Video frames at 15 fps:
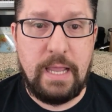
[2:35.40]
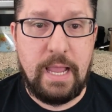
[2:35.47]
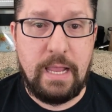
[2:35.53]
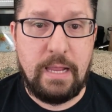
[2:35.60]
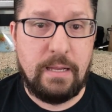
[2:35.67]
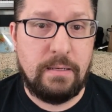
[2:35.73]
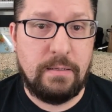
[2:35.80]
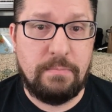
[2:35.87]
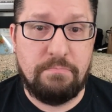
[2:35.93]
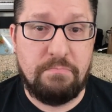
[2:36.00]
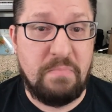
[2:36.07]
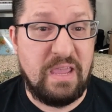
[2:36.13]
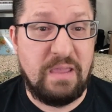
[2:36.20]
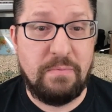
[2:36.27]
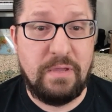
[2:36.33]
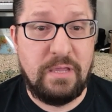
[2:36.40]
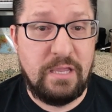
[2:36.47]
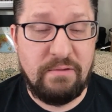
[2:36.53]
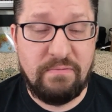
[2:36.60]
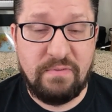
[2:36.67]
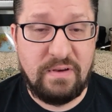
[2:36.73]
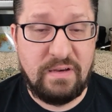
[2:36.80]
And maybe
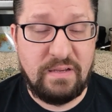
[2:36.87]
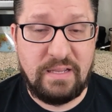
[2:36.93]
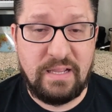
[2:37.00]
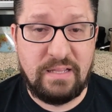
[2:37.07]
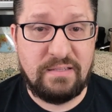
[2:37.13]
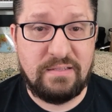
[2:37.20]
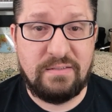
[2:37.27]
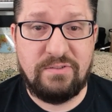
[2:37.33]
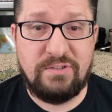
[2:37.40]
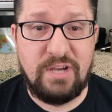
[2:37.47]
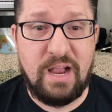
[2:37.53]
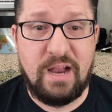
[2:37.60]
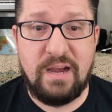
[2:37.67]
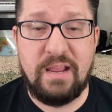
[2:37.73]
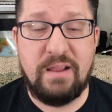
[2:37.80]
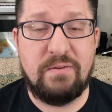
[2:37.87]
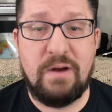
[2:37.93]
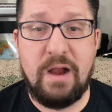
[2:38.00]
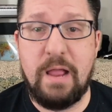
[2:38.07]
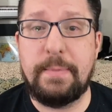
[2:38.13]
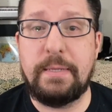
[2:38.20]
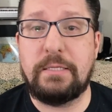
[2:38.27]
even it gets Johnny
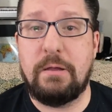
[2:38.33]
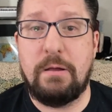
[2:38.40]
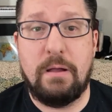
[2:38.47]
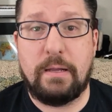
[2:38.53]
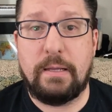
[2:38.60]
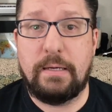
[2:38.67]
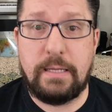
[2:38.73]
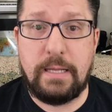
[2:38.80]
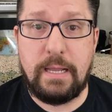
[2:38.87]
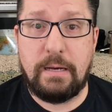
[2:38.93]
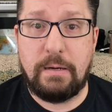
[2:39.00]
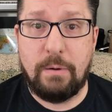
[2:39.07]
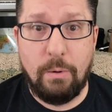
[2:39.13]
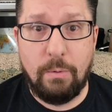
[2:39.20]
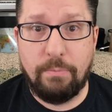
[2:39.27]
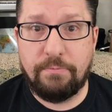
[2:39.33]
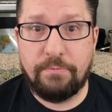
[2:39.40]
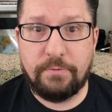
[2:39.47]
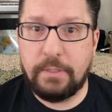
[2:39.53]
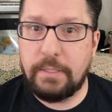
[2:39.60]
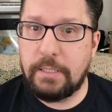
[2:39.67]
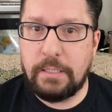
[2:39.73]
and Robbie talking again,
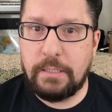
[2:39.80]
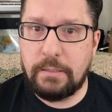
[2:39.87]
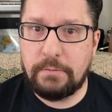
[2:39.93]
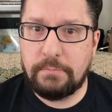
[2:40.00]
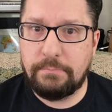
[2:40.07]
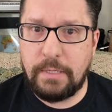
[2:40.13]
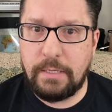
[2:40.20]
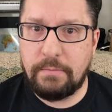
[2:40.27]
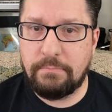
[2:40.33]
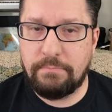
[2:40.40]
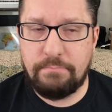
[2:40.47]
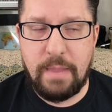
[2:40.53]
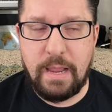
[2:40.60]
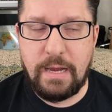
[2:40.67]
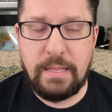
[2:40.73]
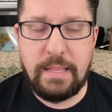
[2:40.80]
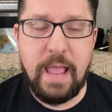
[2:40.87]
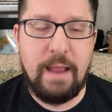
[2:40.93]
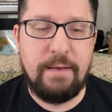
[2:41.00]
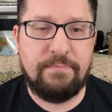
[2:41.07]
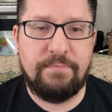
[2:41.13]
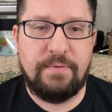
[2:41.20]
hopefully, you know,
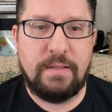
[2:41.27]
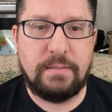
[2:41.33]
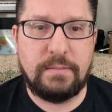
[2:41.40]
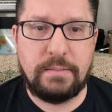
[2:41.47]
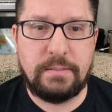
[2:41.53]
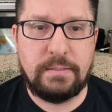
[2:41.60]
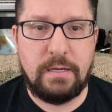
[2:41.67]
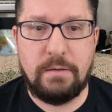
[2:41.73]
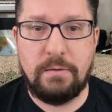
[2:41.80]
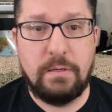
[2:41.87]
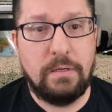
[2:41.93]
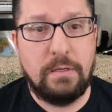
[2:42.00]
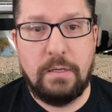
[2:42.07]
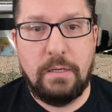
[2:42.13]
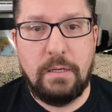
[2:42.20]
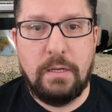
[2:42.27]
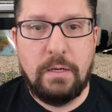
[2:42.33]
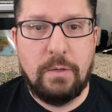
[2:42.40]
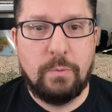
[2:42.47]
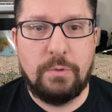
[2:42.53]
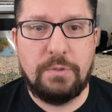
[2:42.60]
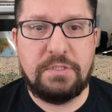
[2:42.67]
mend that fence. So
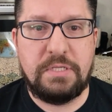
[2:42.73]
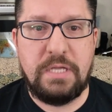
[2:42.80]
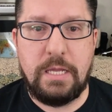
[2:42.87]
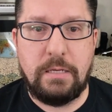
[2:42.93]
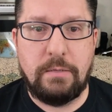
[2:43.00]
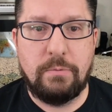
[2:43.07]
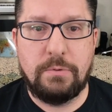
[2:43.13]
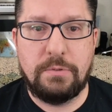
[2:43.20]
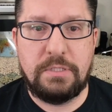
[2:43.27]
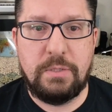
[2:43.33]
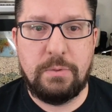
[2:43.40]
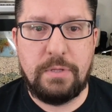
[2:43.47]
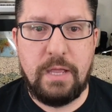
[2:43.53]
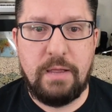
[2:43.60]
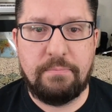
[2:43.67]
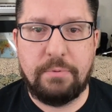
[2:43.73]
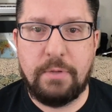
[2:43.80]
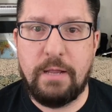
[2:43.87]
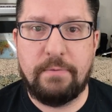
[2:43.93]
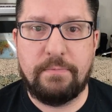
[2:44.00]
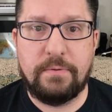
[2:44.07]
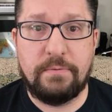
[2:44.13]
we'll see. We'll see what they have
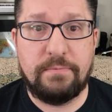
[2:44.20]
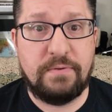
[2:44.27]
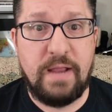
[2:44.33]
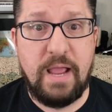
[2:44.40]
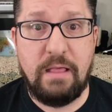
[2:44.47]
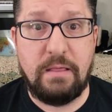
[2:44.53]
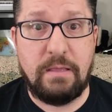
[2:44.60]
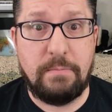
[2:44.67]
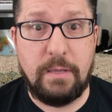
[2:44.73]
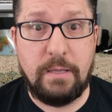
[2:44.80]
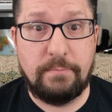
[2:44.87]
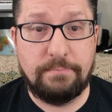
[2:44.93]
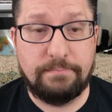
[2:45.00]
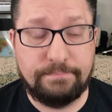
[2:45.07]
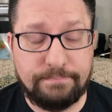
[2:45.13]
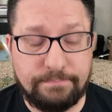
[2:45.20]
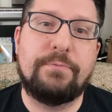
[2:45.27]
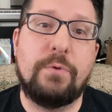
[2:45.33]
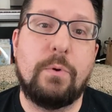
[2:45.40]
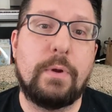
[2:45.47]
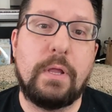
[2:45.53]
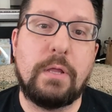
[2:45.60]
planned for the finale, man.
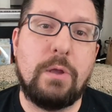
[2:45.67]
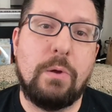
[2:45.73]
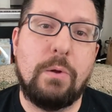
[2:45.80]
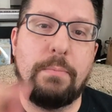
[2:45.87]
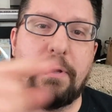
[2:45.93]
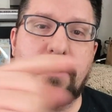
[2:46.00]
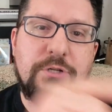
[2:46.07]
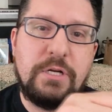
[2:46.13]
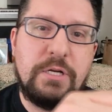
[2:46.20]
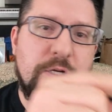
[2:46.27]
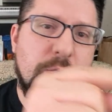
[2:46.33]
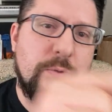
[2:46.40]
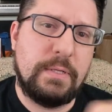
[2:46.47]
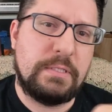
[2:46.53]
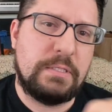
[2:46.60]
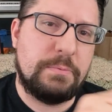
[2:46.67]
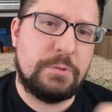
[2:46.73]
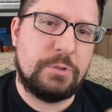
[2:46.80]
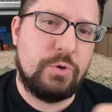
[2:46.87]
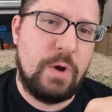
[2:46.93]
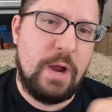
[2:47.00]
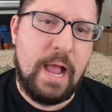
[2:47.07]
Before we get going, make sure you do hit
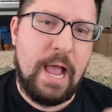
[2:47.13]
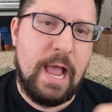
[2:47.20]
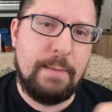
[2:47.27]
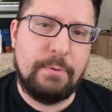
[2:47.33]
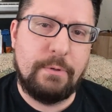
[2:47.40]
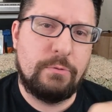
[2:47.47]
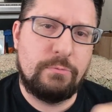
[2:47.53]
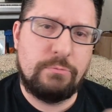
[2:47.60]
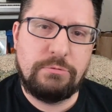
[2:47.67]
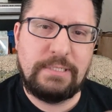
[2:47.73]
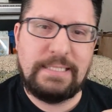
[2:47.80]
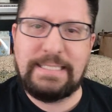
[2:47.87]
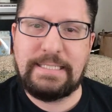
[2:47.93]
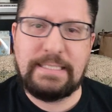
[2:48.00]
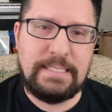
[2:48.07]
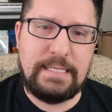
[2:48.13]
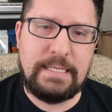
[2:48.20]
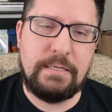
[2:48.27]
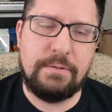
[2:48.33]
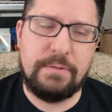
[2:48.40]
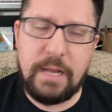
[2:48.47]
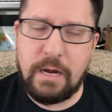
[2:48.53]
subscribe right
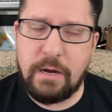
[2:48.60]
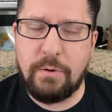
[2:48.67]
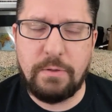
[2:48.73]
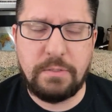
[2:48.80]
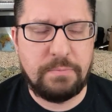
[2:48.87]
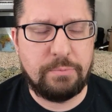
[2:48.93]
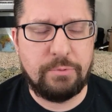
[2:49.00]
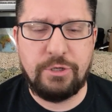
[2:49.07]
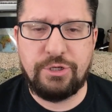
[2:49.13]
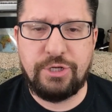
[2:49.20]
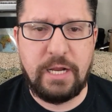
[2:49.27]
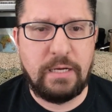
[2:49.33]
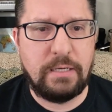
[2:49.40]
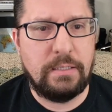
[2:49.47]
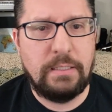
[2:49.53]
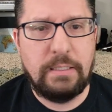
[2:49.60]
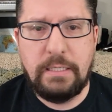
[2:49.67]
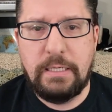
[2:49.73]
down there. Always appreciate it.